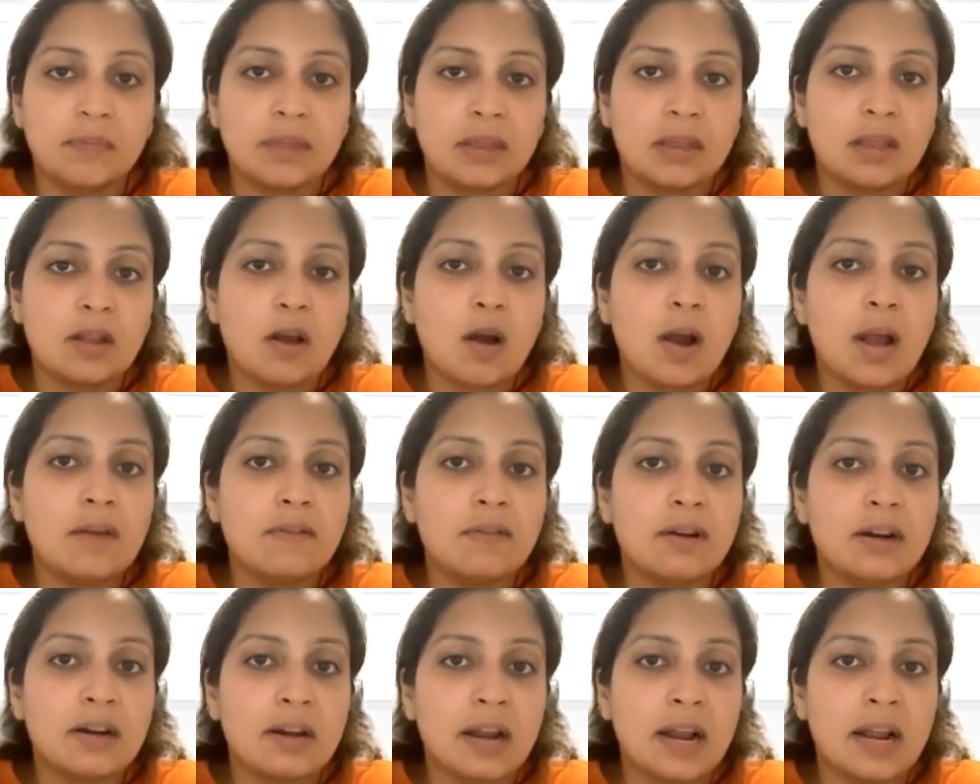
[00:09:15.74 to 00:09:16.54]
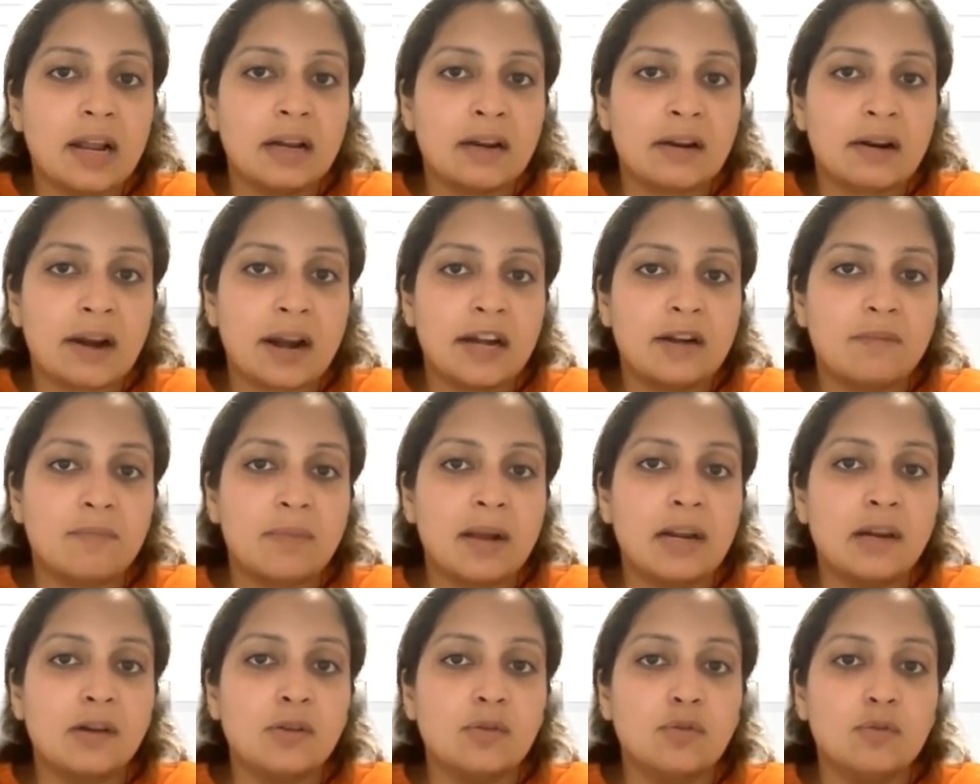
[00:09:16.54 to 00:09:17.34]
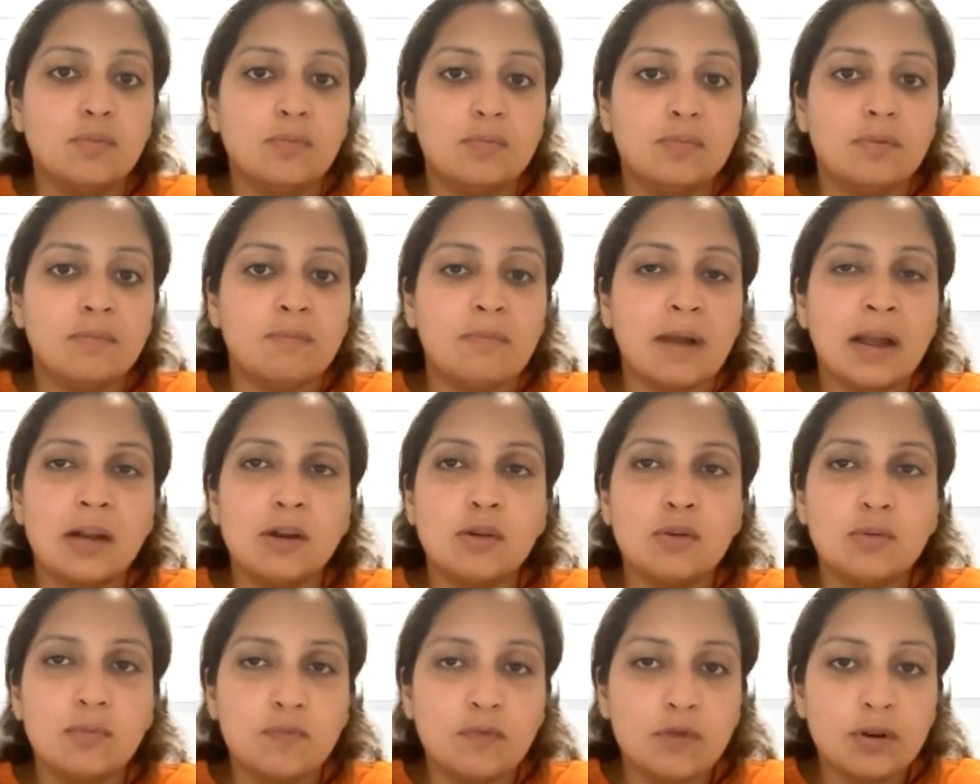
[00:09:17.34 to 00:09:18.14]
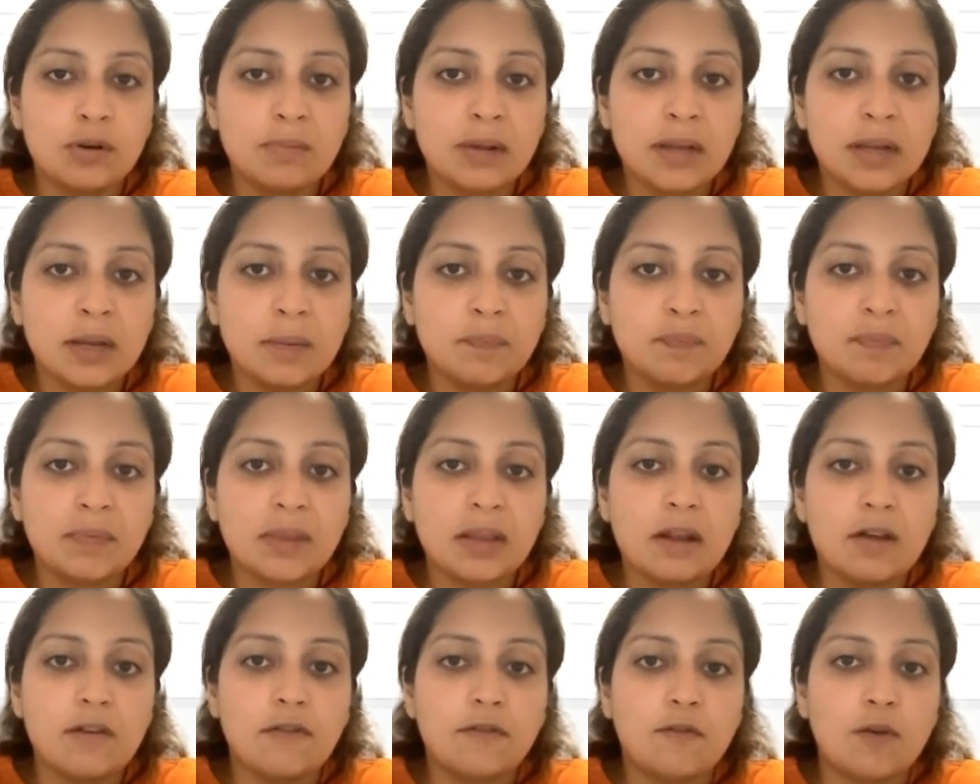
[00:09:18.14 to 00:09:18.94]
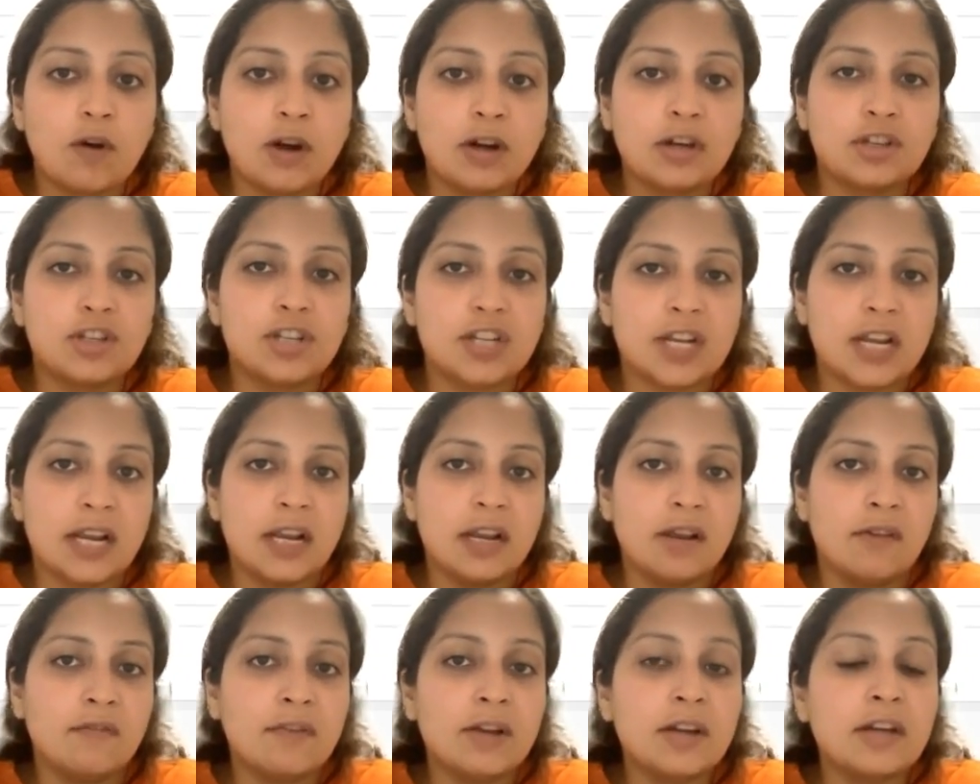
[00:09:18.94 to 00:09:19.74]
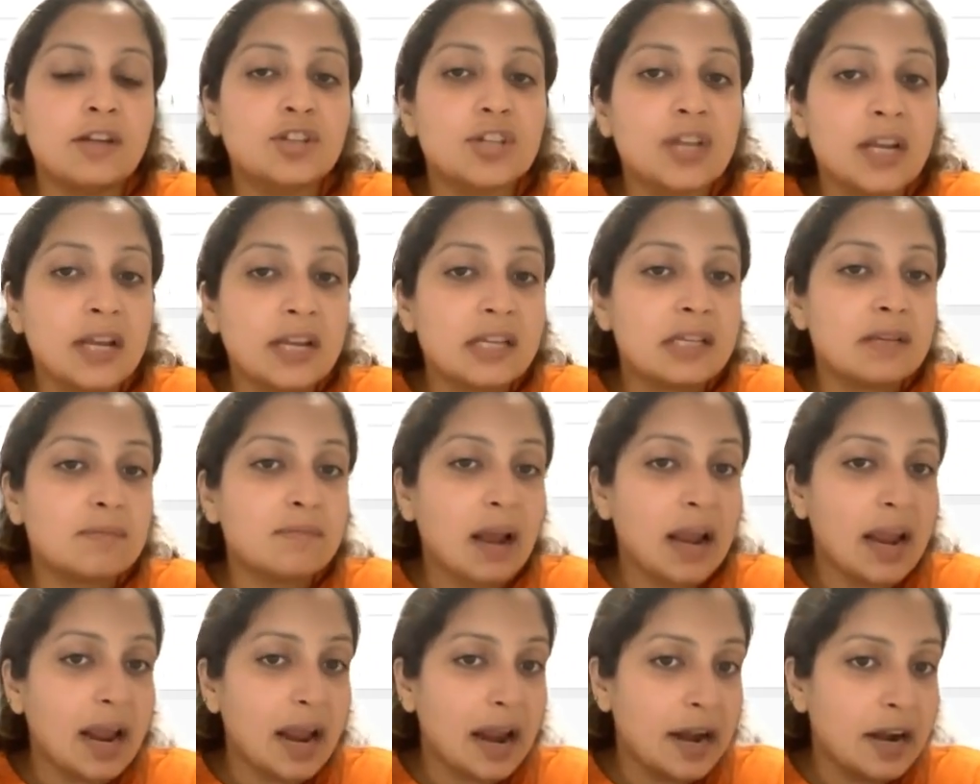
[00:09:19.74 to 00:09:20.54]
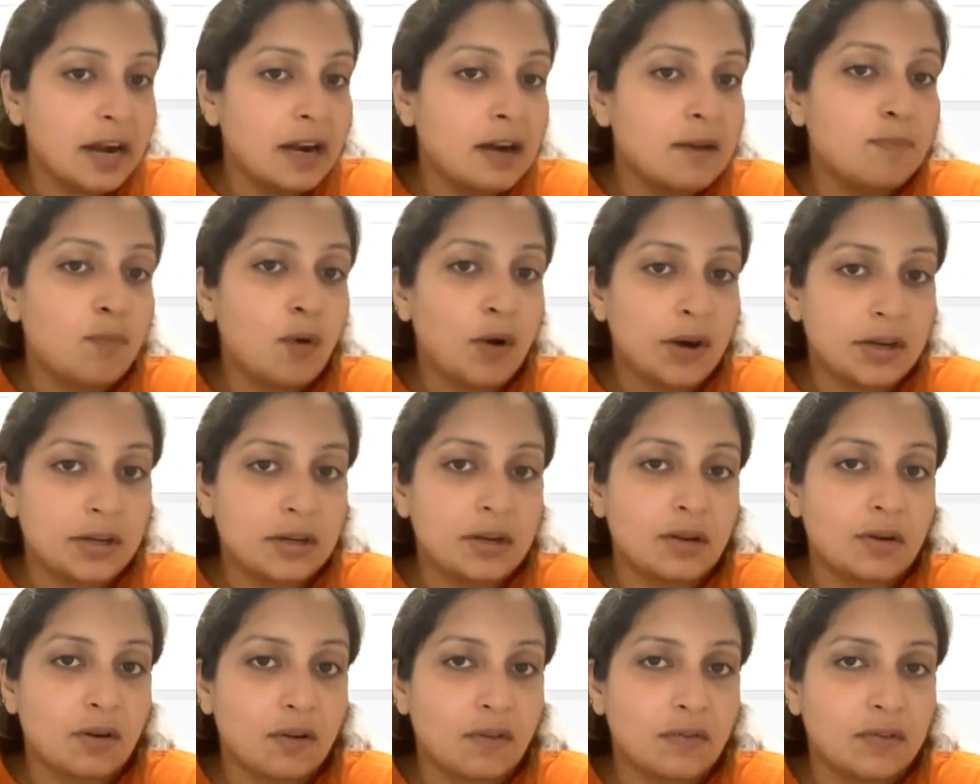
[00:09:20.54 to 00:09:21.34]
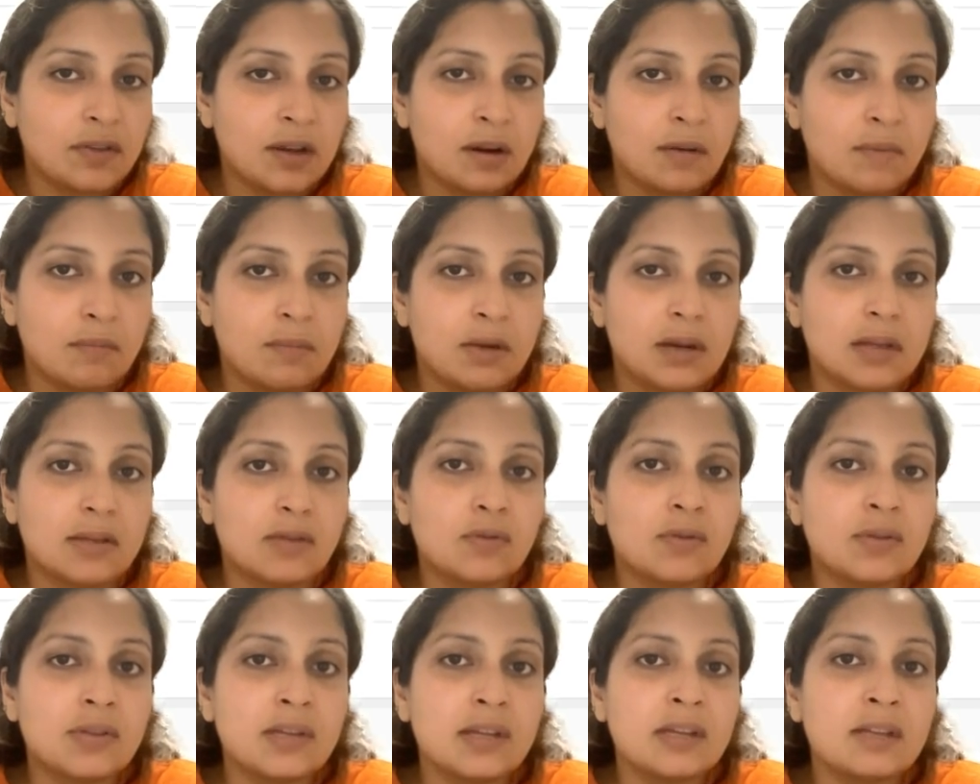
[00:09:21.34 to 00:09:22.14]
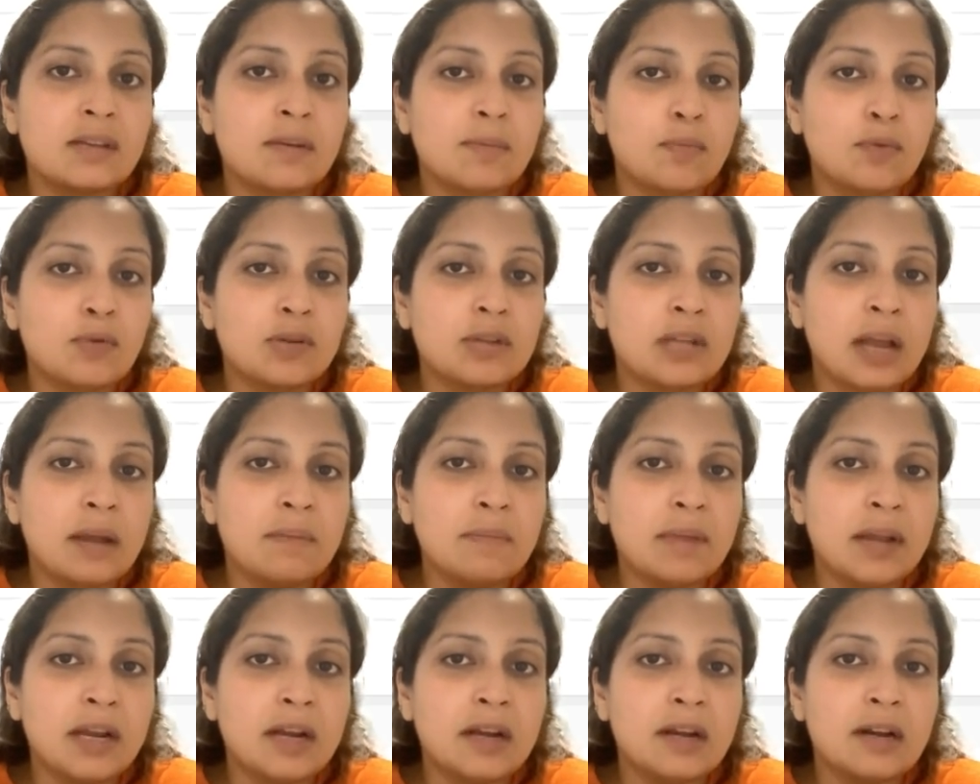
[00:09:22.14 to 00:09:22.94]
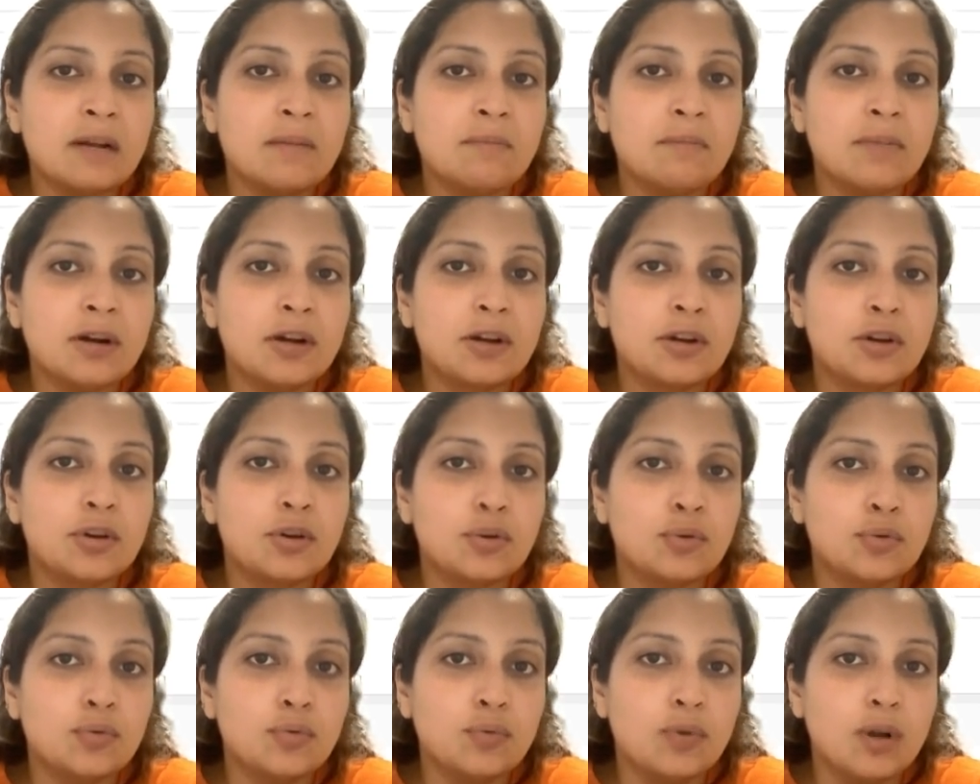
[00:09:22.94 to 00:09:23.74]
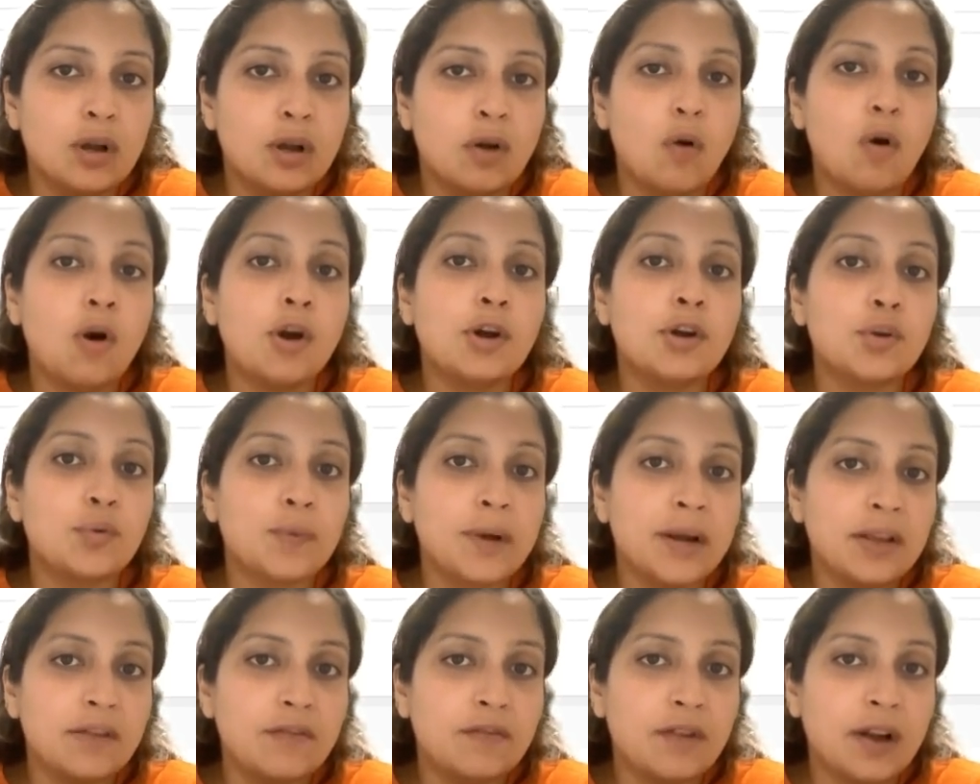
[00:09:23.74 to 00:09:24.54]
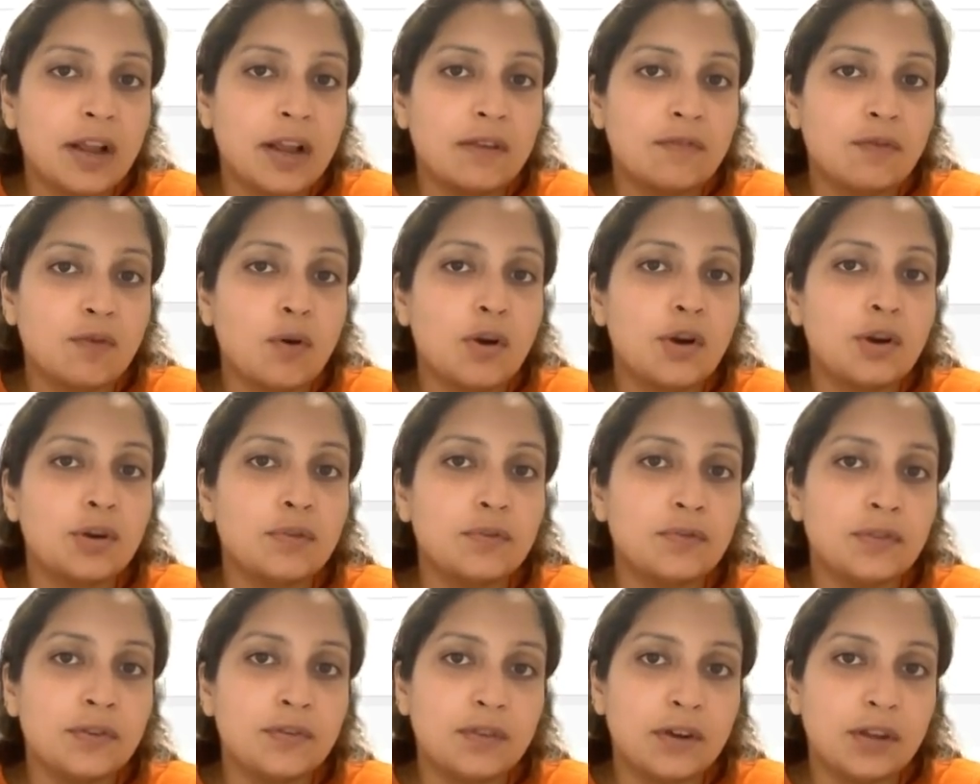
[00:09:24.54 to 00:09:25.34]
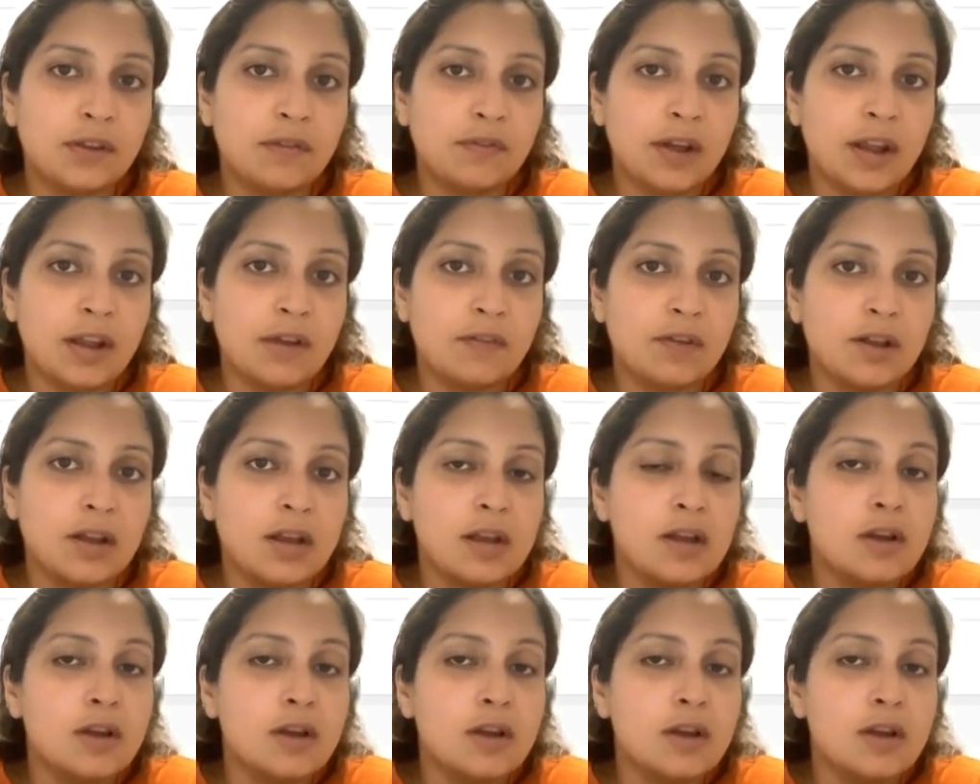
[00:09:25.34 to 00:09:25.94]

Now I will write my loop. My loop would be for j, where j is my end pointer of the number. So say suppose I make a number 2 or 25 or 255.